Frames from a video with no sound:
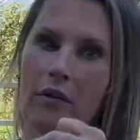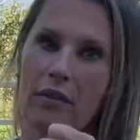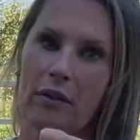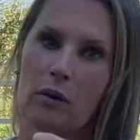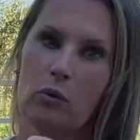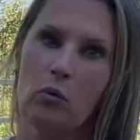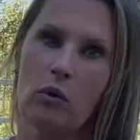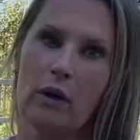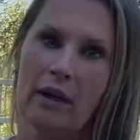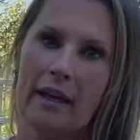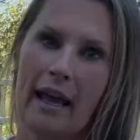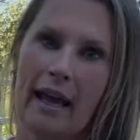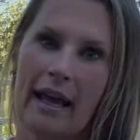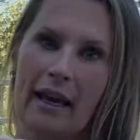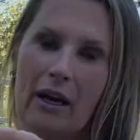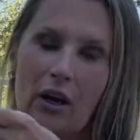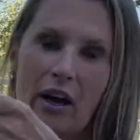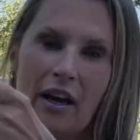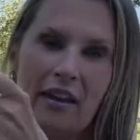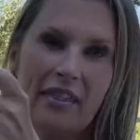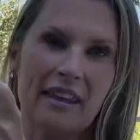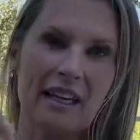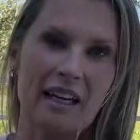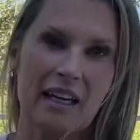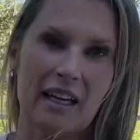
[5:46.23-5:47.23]
than one hanger. I
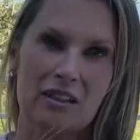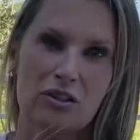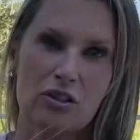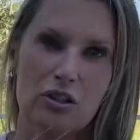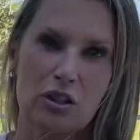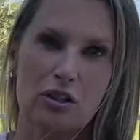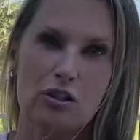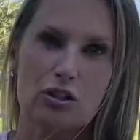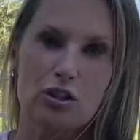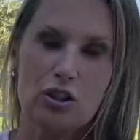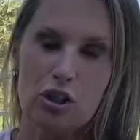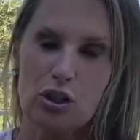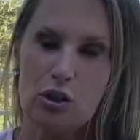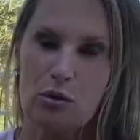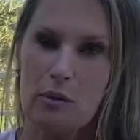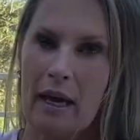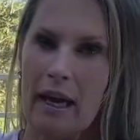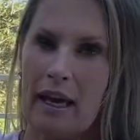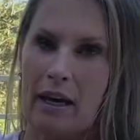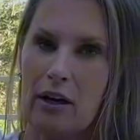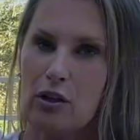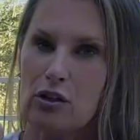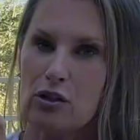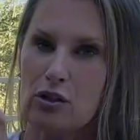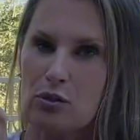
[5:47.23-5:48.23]
think I took 2
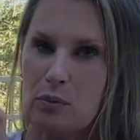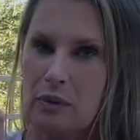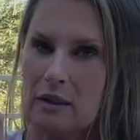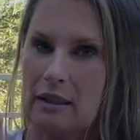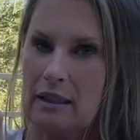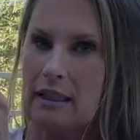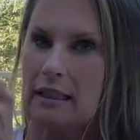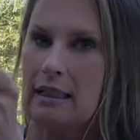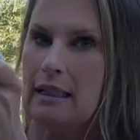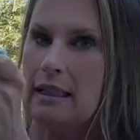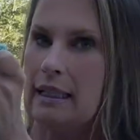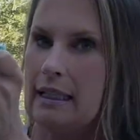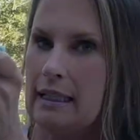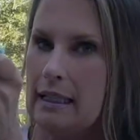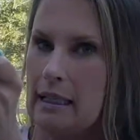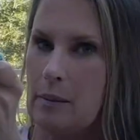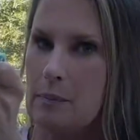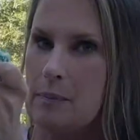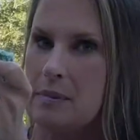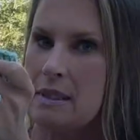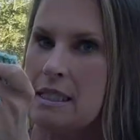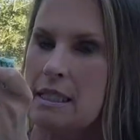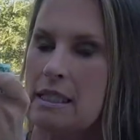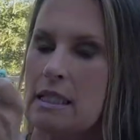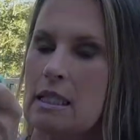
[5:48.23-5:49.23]
hangers with the
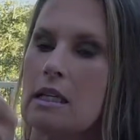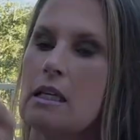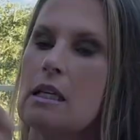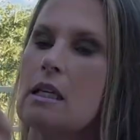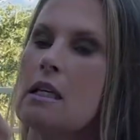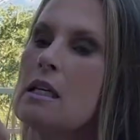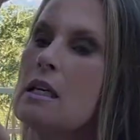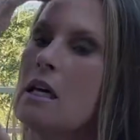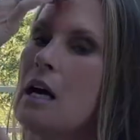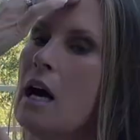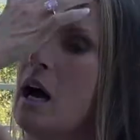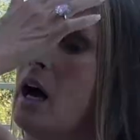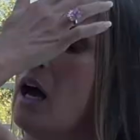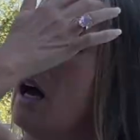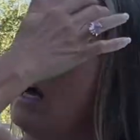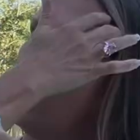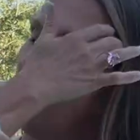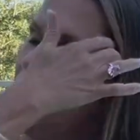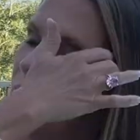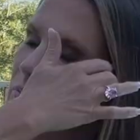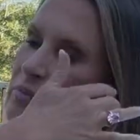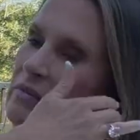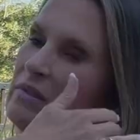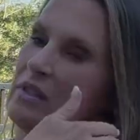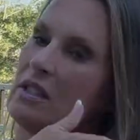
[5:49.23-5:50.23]
clips
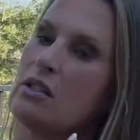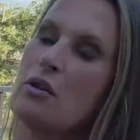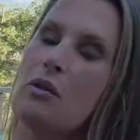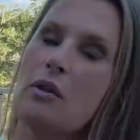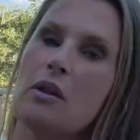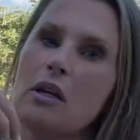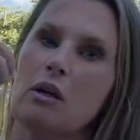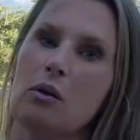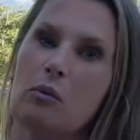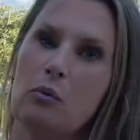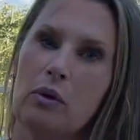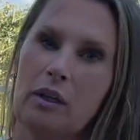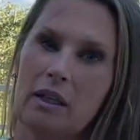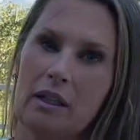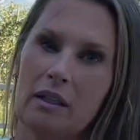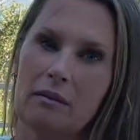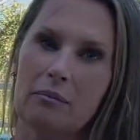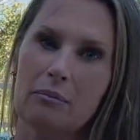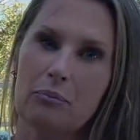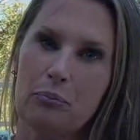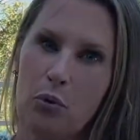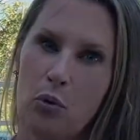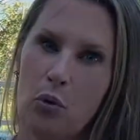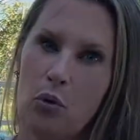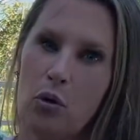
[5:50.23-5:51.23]
so that it wouldn't
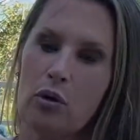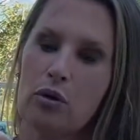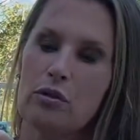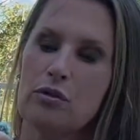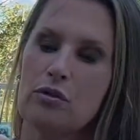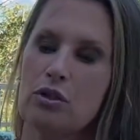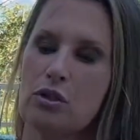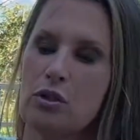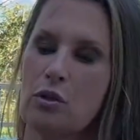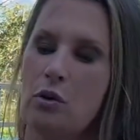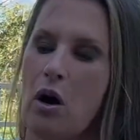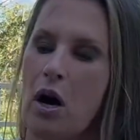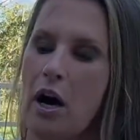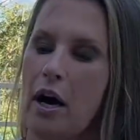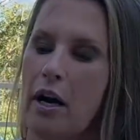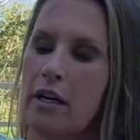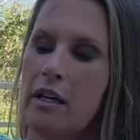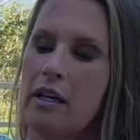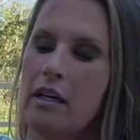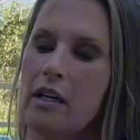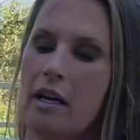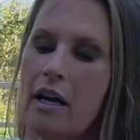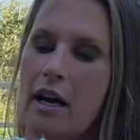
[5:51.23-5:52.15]
pull too hard.